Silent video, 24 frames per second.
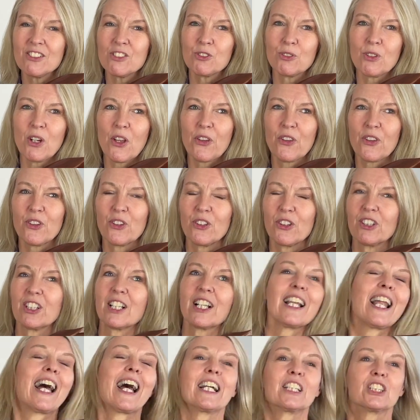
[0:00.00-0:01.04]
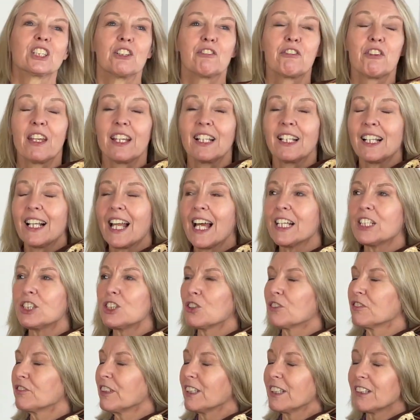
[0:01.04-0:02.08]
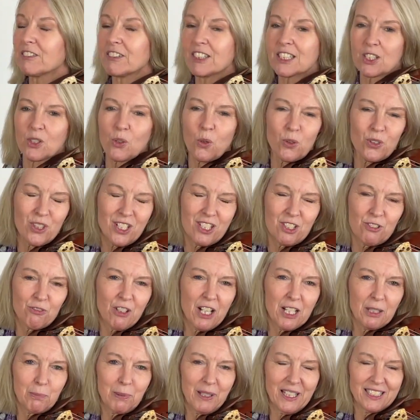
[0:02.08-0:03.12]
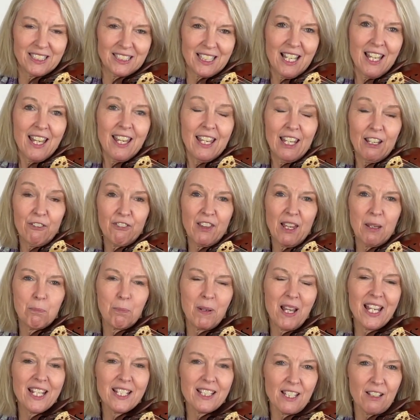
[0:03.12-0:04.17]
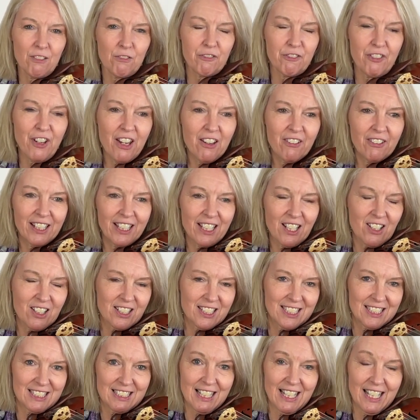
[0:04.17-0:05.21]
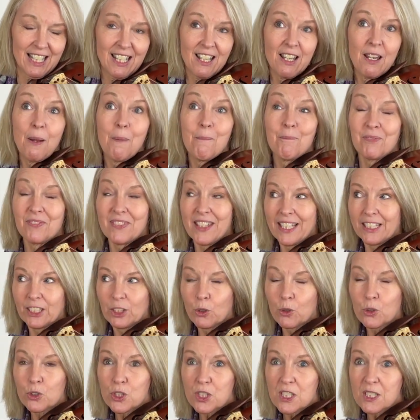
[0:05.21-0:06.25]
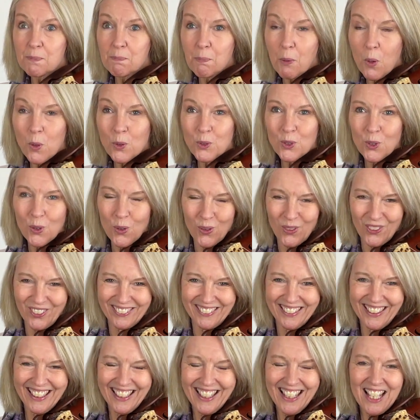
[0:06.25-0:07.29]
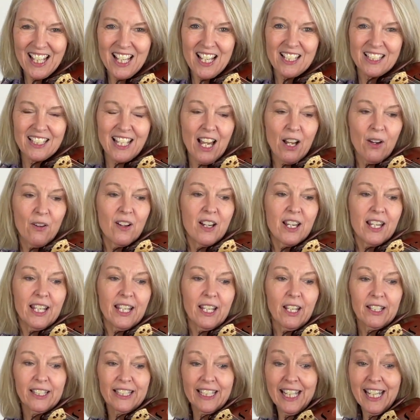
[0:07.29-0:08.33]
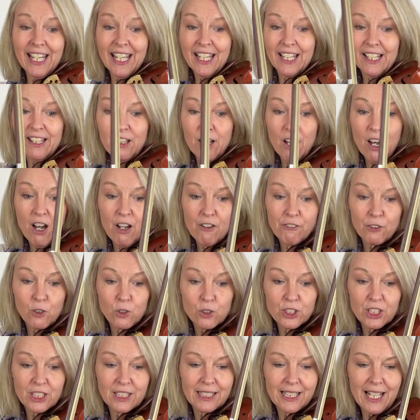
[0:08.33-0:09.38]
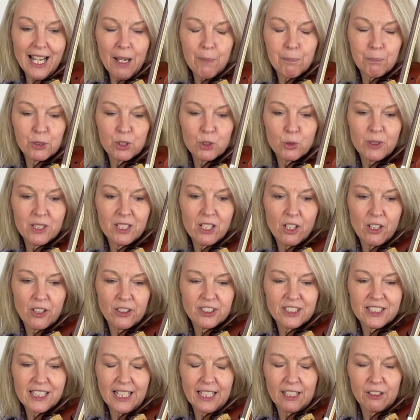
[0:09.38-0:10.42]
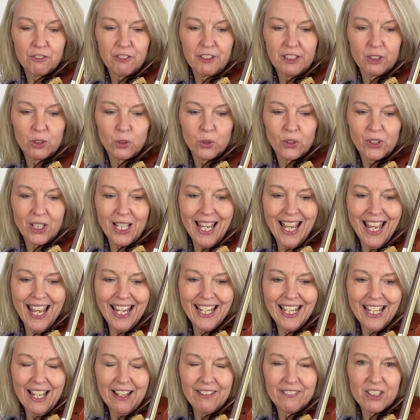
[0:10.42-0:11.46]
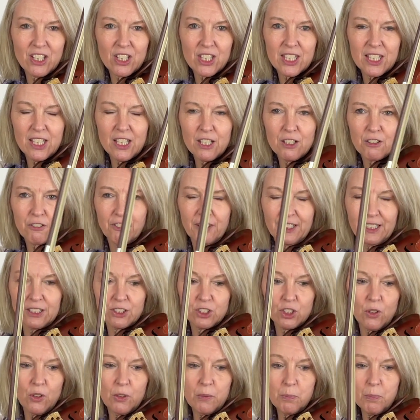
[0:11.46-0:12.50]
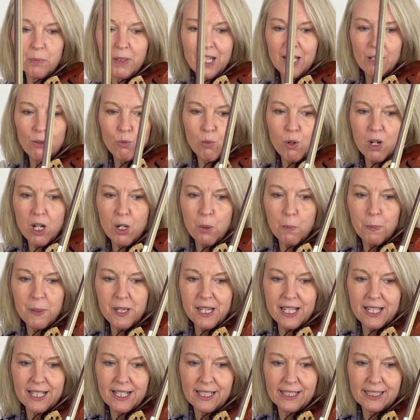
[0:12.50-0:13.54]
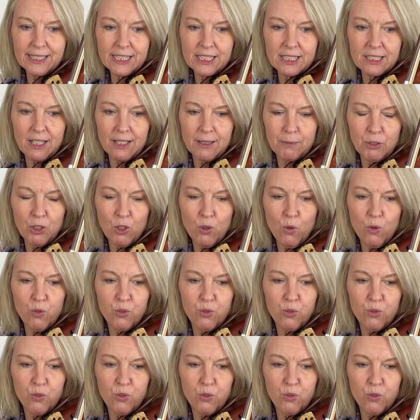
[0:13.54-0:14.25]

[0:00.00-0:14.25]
rather than clash. If they clash, your finger is not in the right place. If they blend in very nicely, then you're spot on. Now, here I've got a gap between the low second finger on A and the third finger, so it may well be that this time your